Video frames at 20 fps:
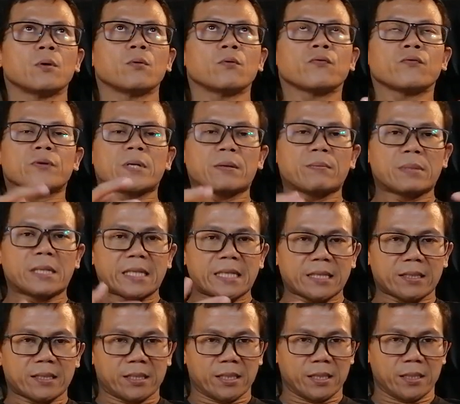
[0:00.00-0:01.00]

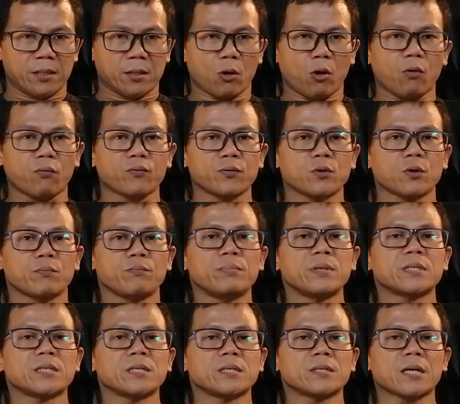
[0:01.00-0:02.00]
viability of your
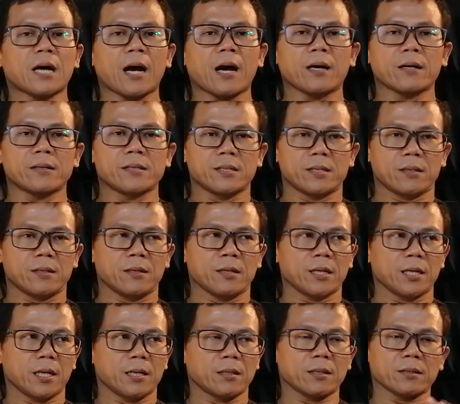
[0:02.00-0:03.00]
business idea
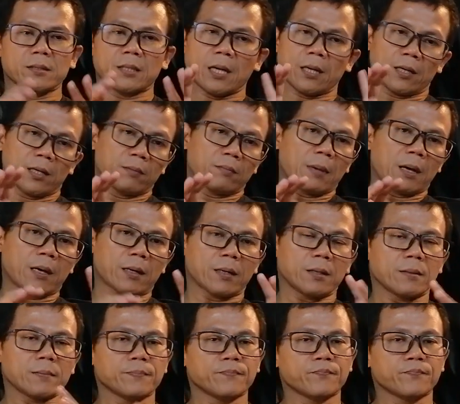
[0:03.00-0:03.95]
in the target market.